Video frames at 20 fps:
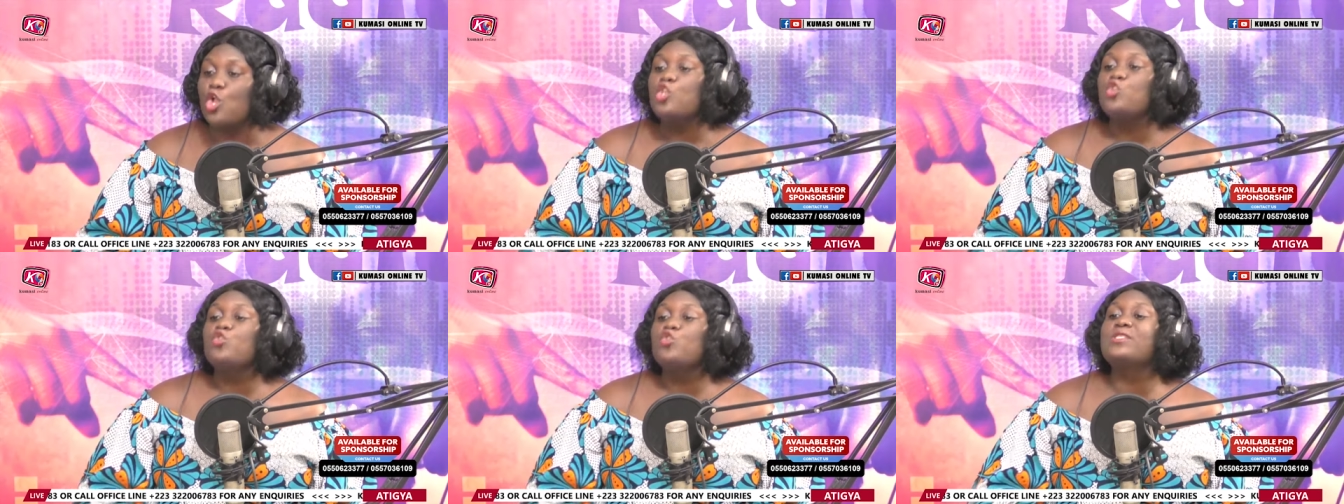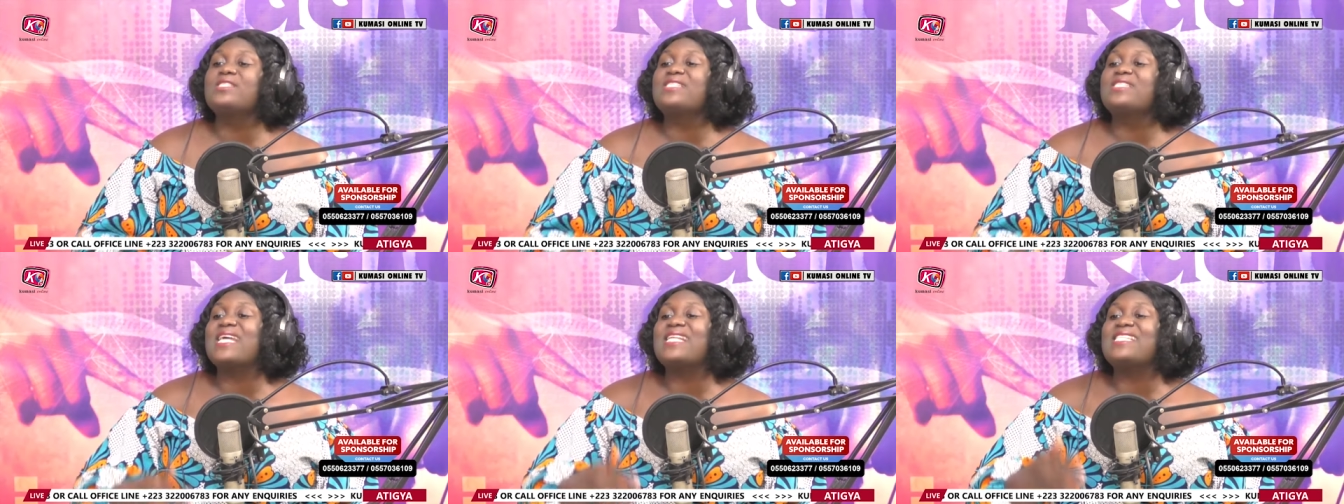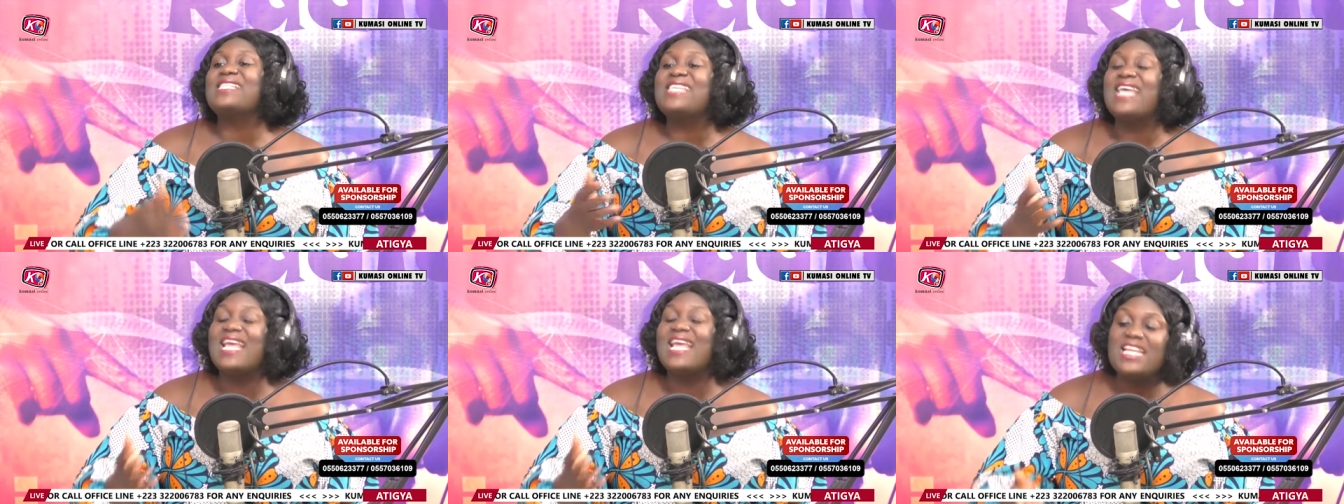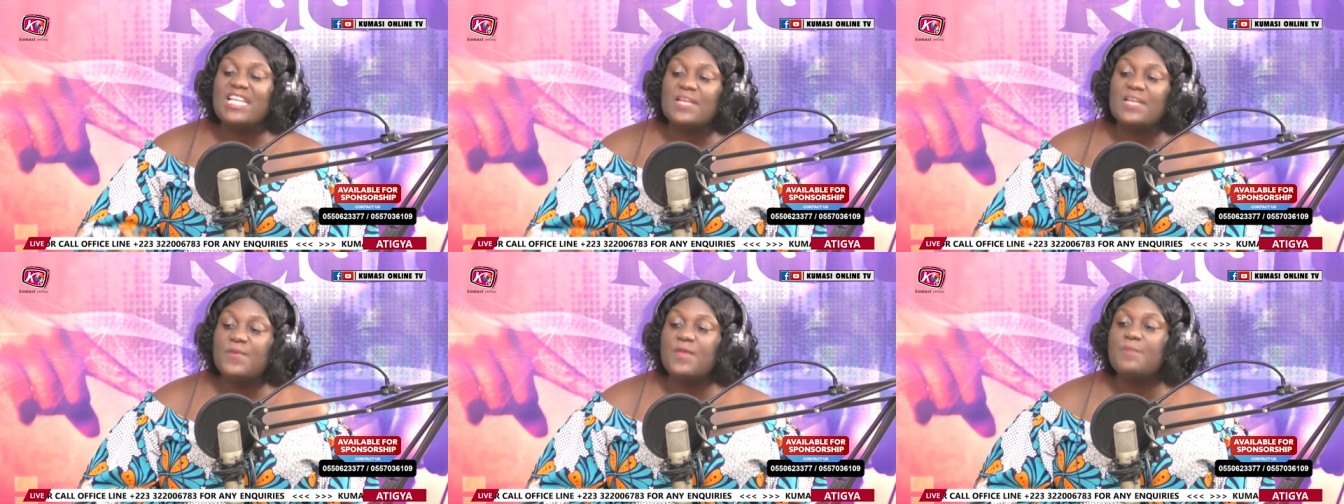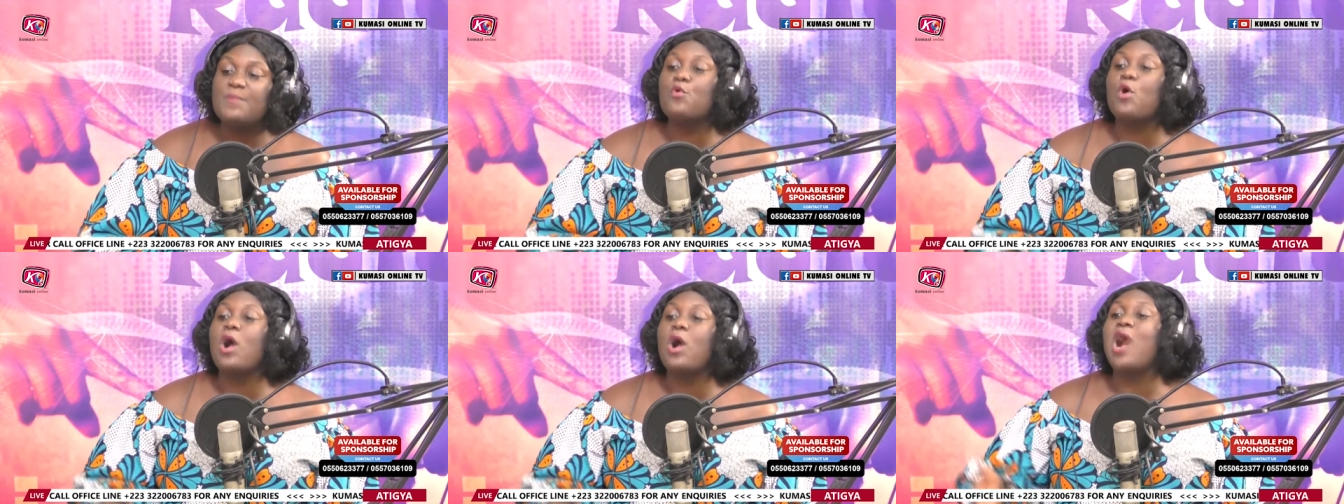you start telling
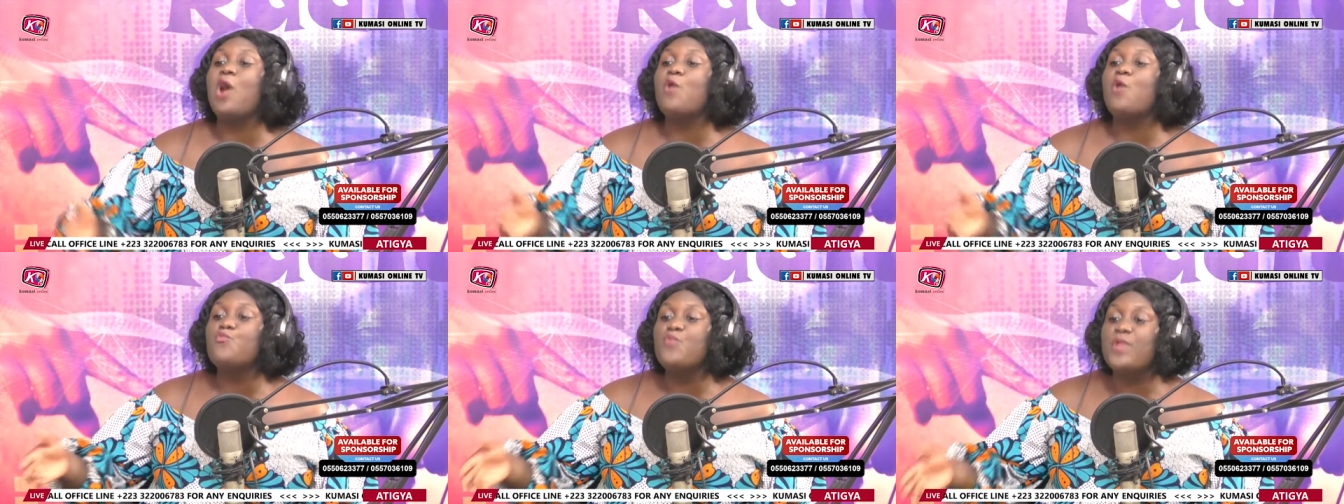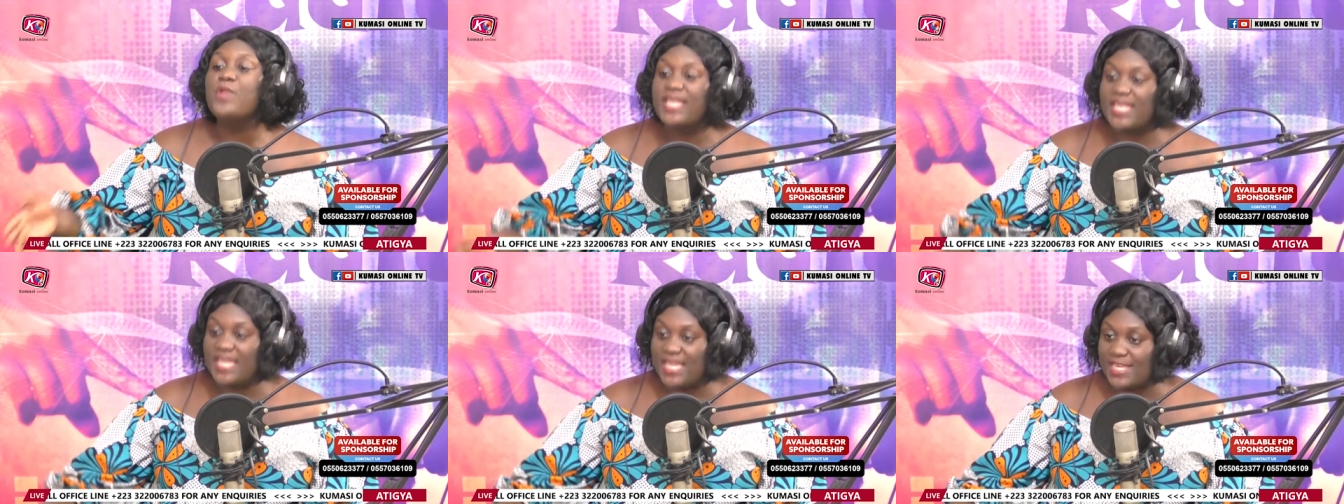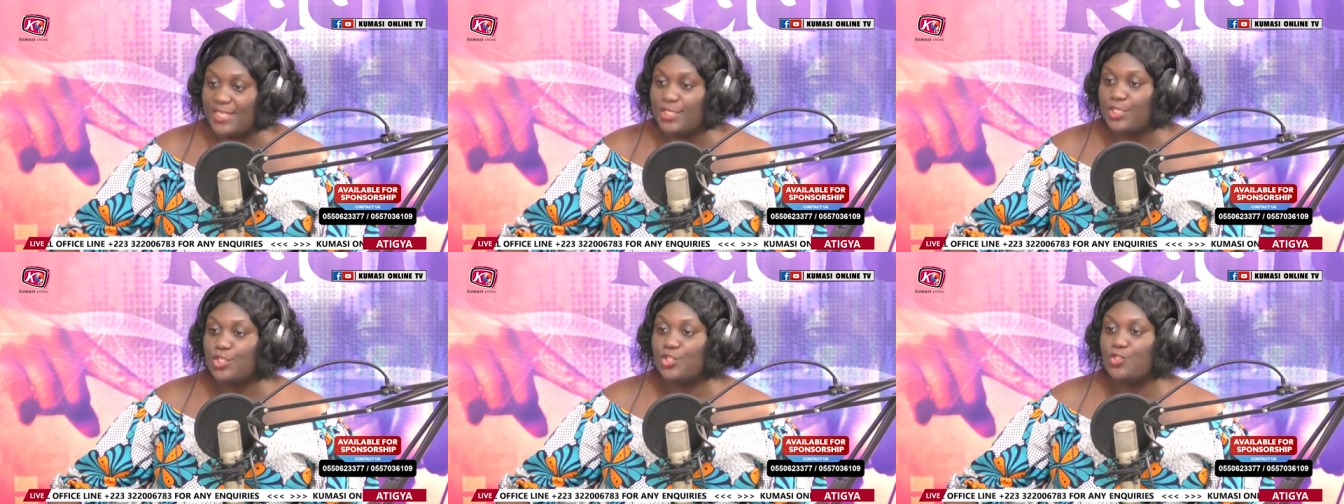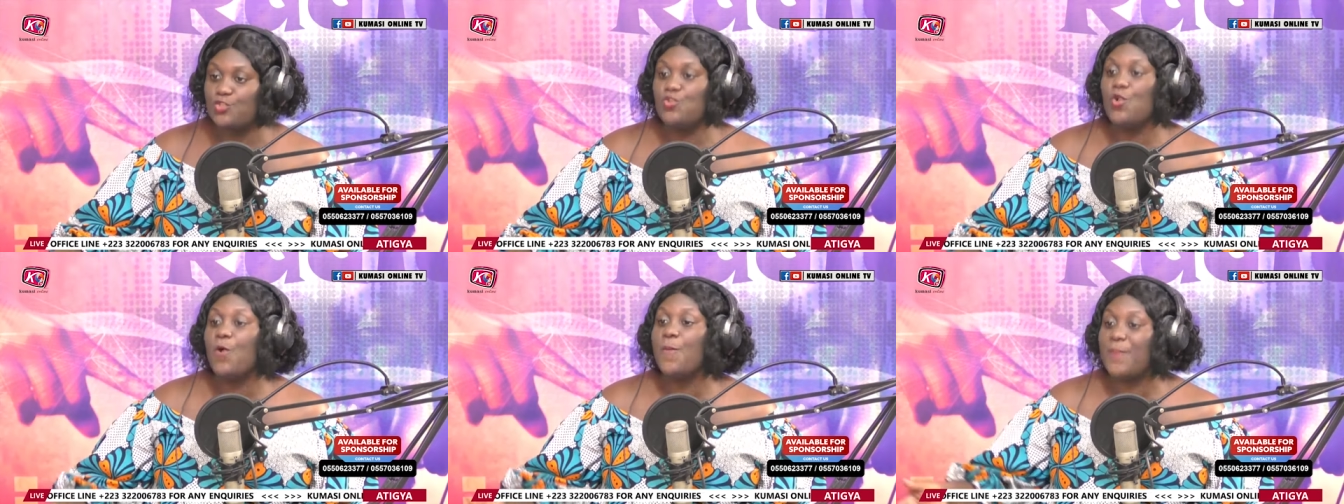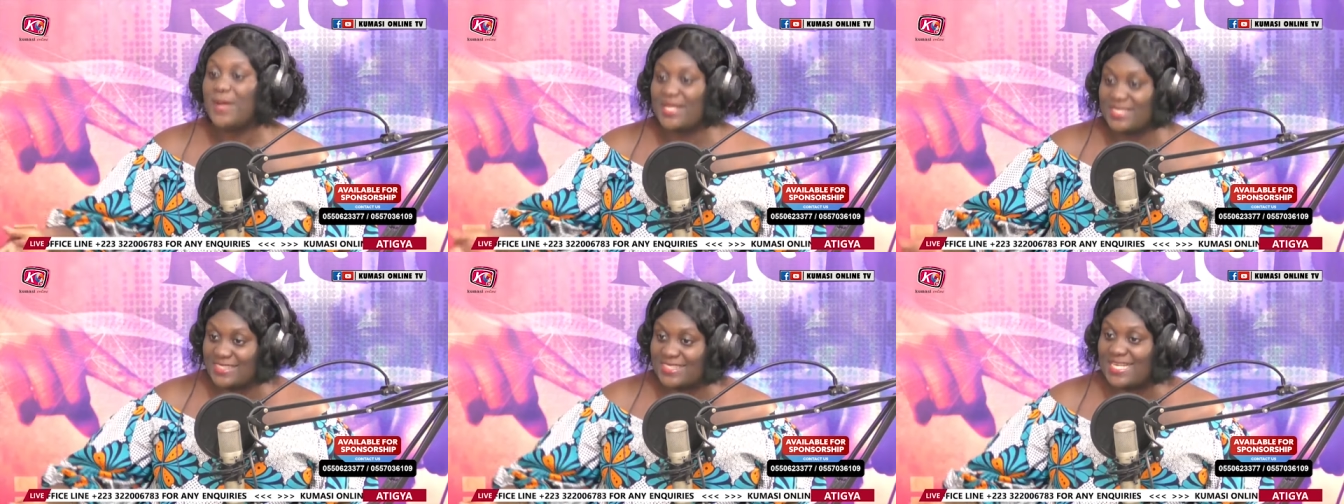people how wicked your
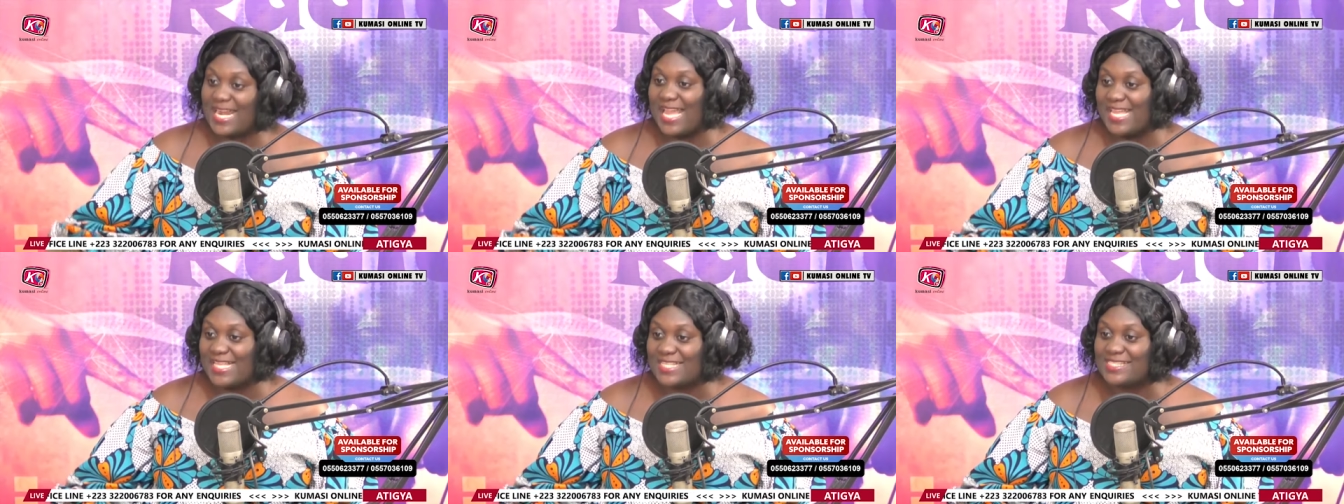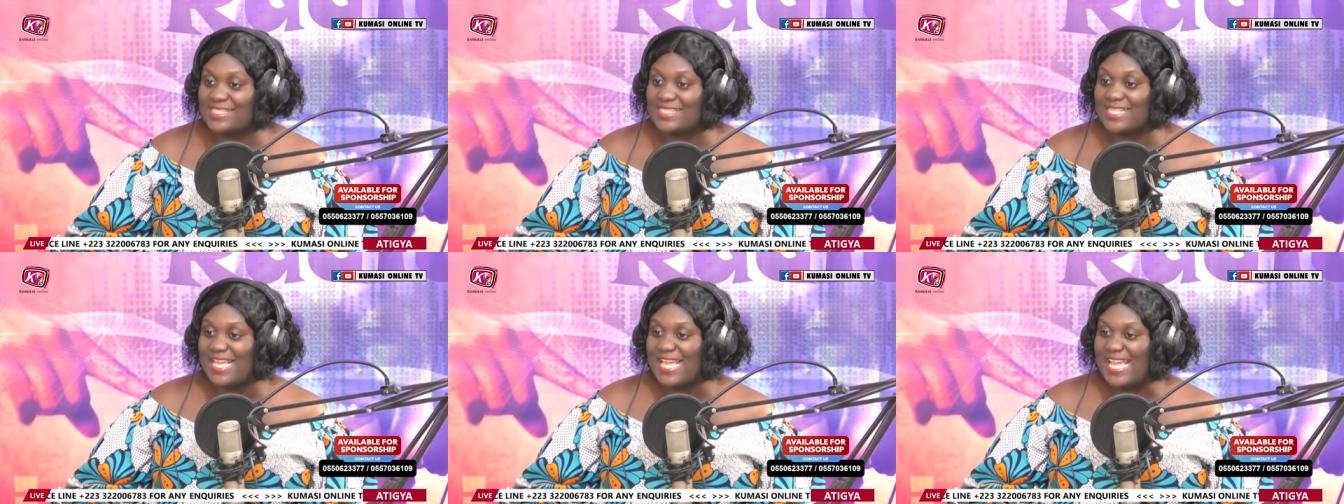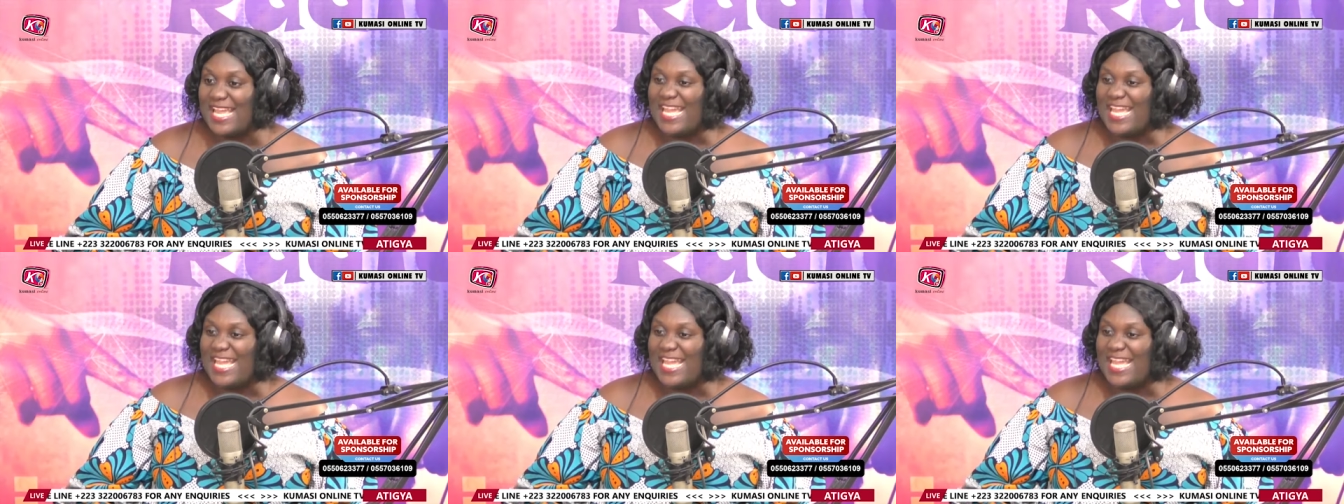partner is.